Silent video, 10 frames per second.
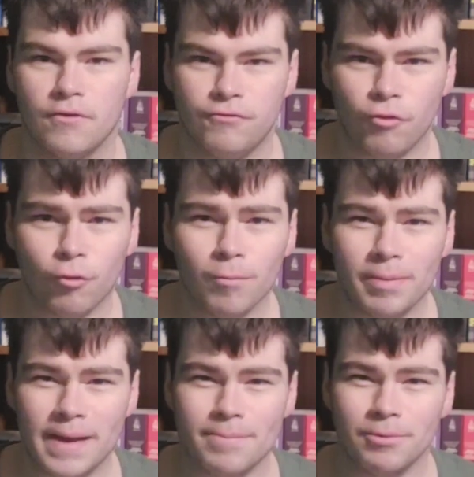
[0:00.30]
Four
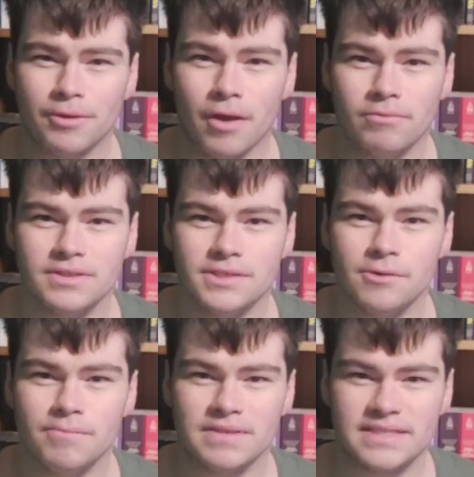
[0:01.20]
people go into
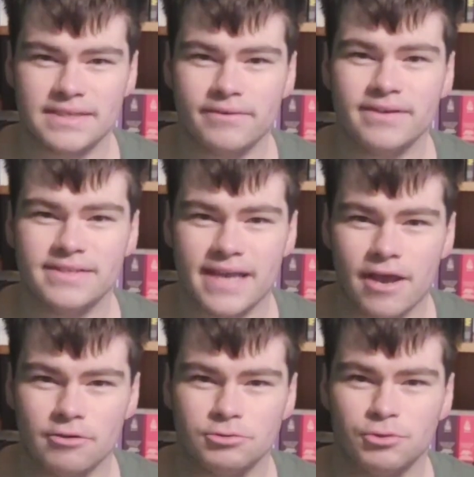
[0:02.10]
a mysterious
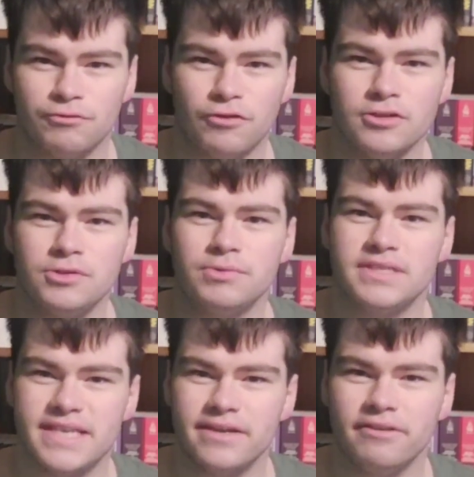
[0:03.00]
house referred to
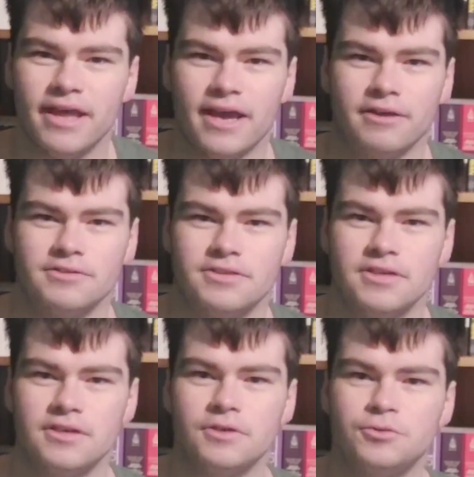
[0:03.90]
as Hill House
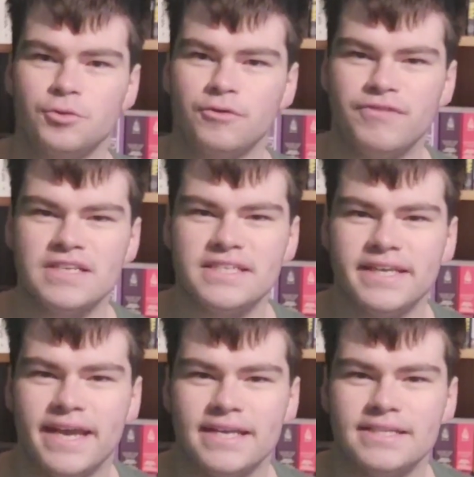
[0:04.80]
to
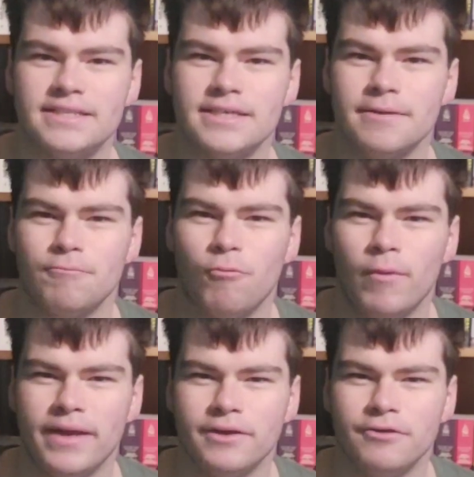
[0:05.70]
investigate some
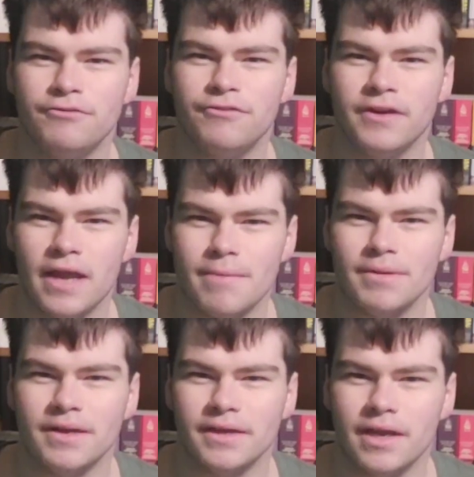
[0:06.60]
weird
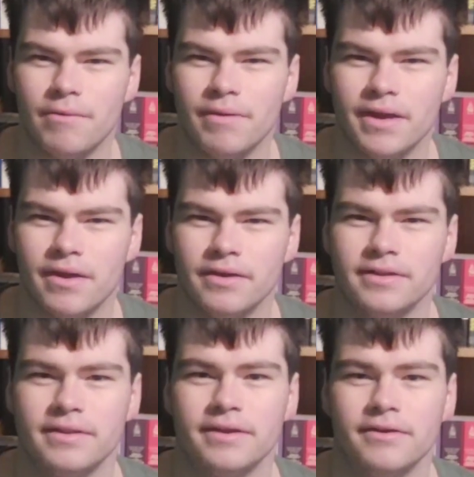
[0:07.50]
phenomena going on
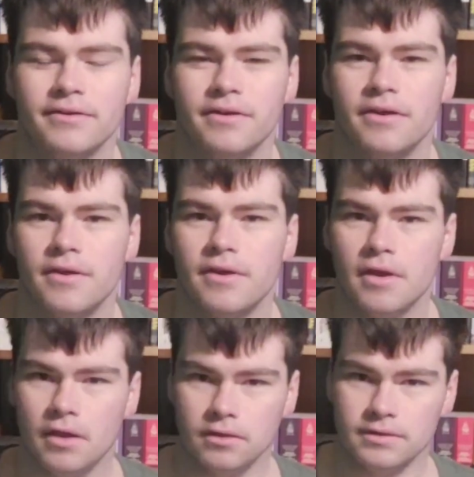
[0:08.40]
in there.
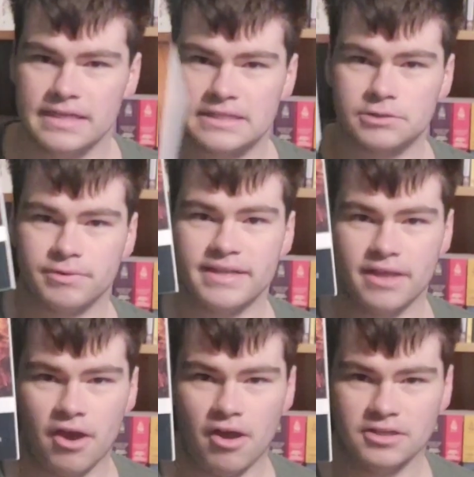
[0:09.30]
Let's read The
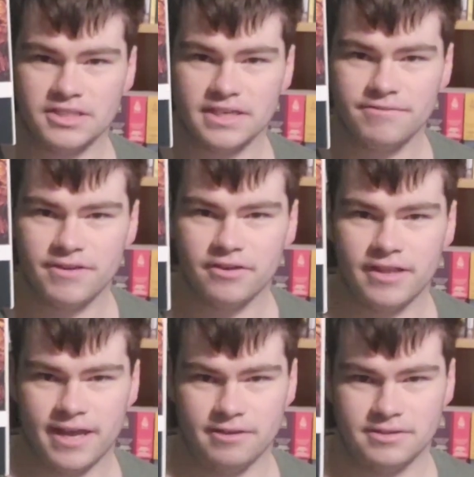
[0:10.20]
Haunting of Hill
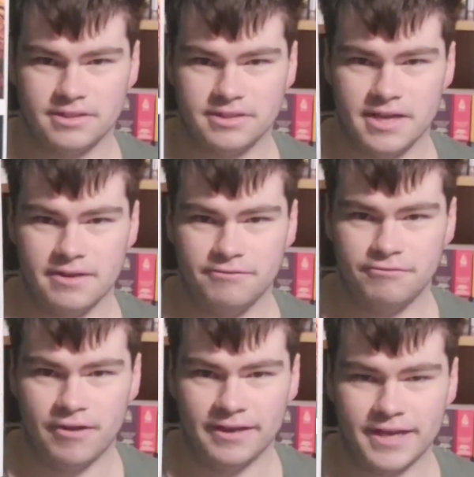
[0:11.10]
House and
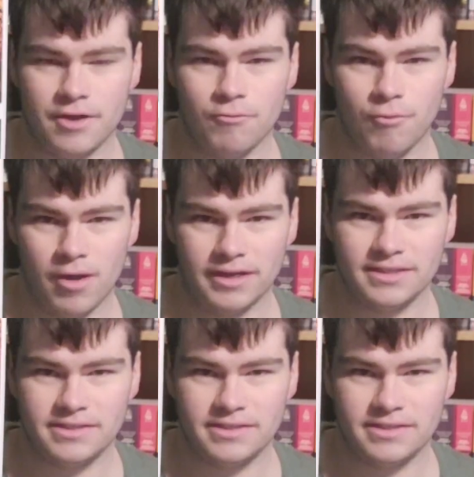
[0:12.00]
find out what.